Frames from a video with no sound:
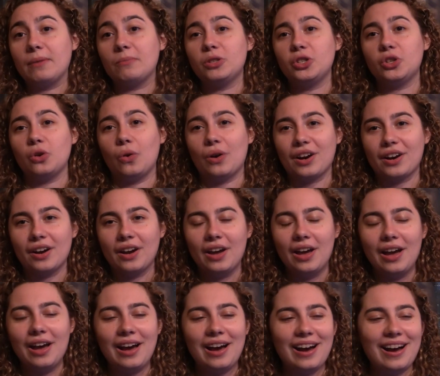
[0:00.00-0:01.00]
I'm sure.
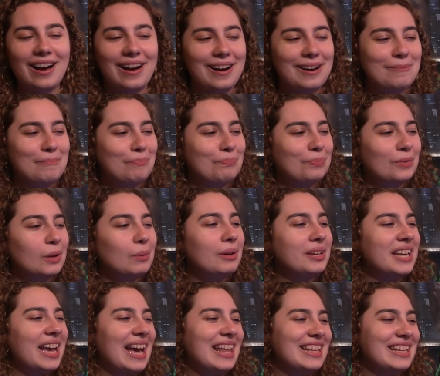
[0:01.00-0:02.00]
Um,
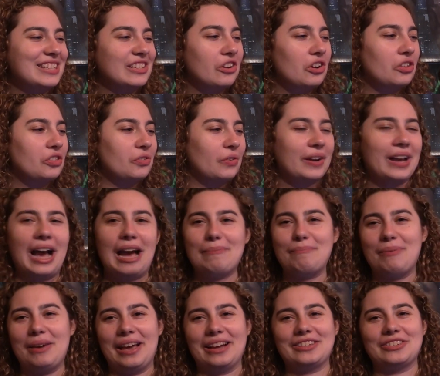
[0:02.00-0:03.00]
well, yeah, these are the three I
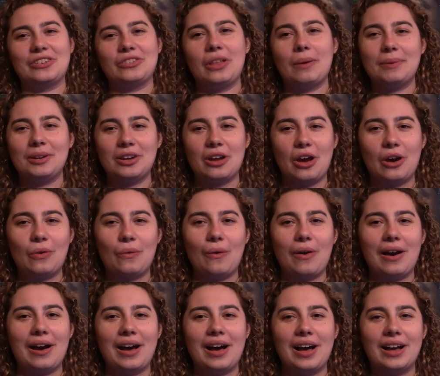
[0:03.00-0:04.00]
picked. So let me
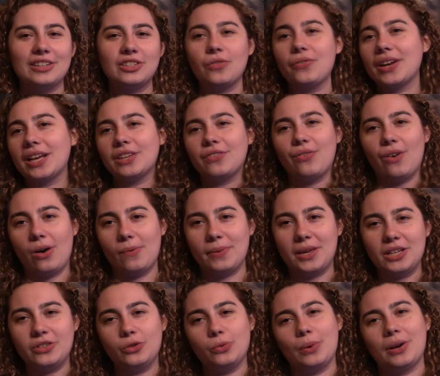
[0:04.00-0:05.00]
know. Uh, don't forget to follow
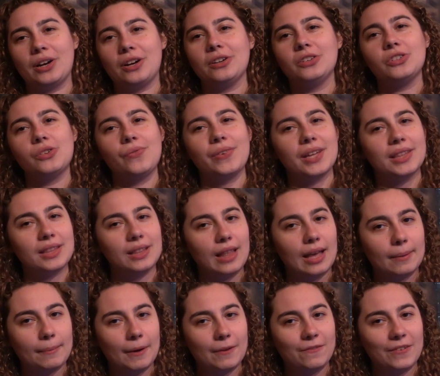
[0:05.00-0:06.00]
me on Twitter. Don't forget to
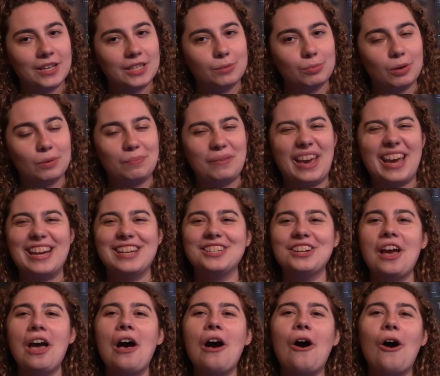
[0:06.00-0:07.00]
like my Facebook
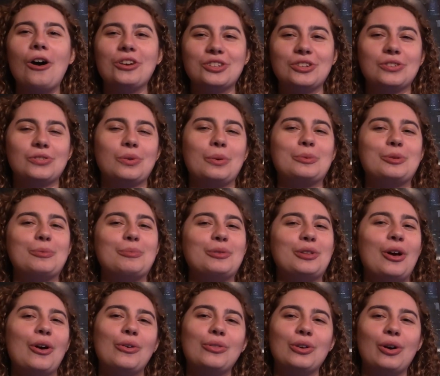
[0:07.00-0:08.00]
page. Also, description
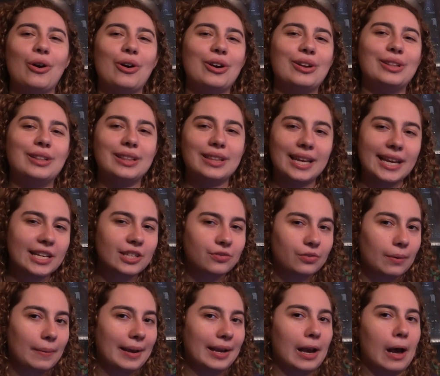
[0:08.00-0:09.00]
below there are links
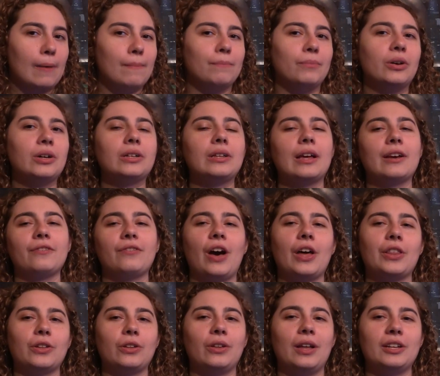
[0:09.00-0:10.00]
for my comic book, like
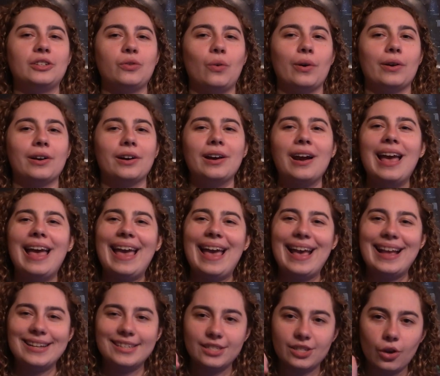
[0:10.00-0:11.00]
Father, like Daughter,
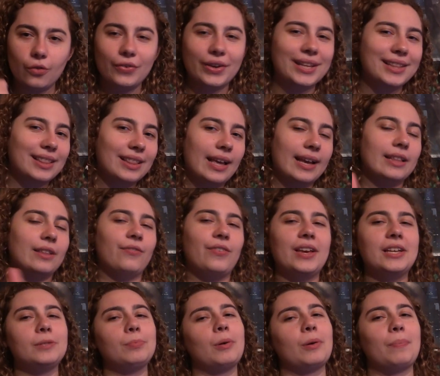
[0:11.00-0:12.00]
and don't forget to like the
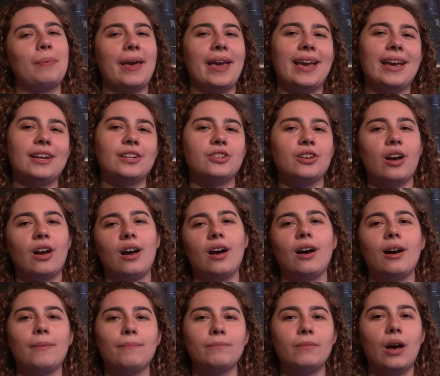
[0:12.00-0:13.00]
Facebook page
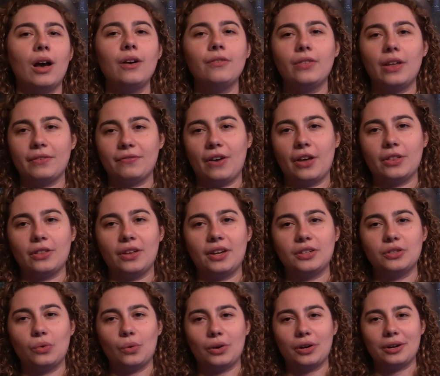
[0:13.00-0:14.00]
um, of like Father,
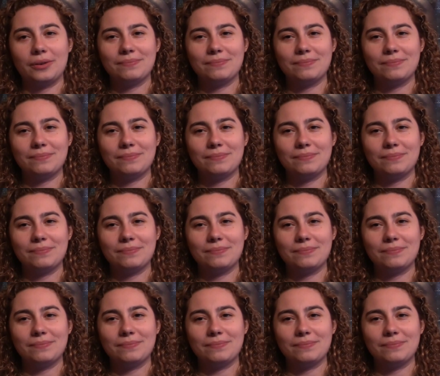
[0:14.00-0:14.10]
like Daughter.